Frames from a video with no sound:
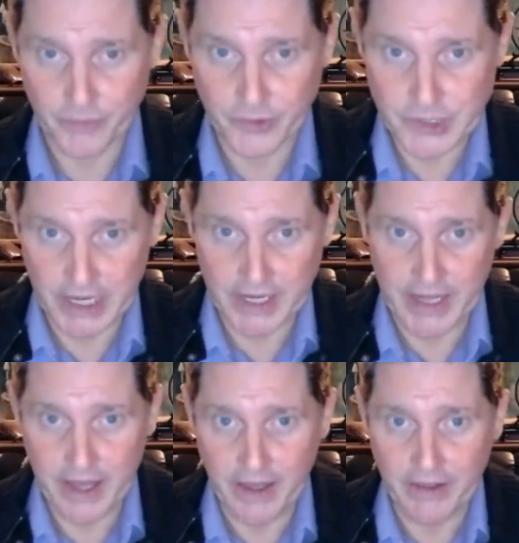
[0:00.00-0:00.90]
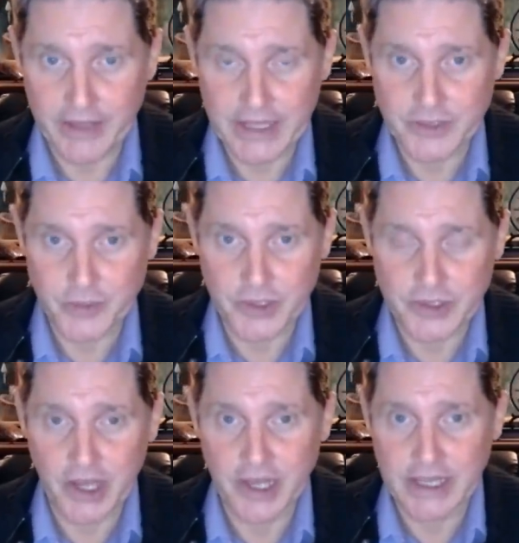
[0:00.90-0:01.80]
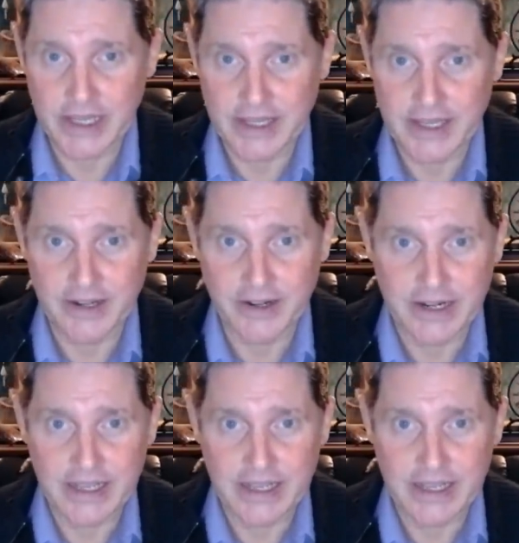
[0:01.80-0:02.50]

will say now, as we're talking here,